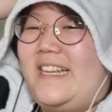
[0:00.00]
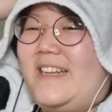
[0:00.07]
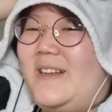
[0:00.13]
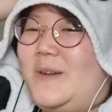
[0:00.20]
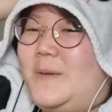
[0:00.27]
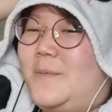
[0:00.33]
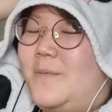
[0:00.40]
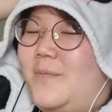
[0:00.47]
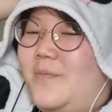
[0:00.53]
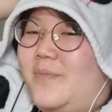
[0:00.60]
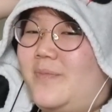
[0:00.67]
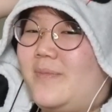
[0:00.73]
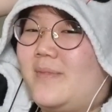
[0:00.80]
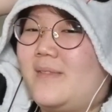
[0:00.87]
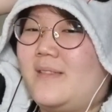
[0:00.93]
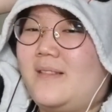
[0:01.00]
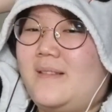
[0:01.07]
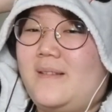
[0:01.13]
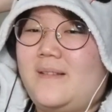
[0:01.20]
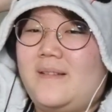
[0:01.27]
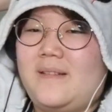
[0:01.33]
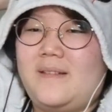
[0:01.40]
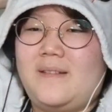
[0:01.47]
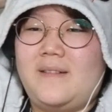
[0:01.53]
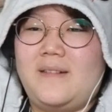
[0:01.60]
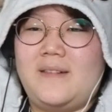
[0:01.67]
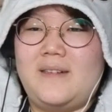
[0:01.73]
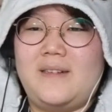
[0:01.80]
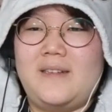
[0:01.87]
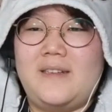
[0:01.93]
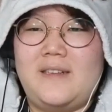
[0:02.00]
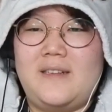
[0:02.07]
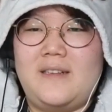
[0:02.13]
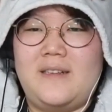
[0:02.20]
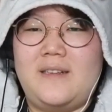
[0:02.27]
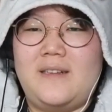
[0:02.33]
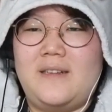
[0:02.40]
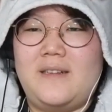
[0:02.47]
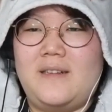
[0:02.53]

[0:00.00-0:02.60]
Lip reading: (no one is talking)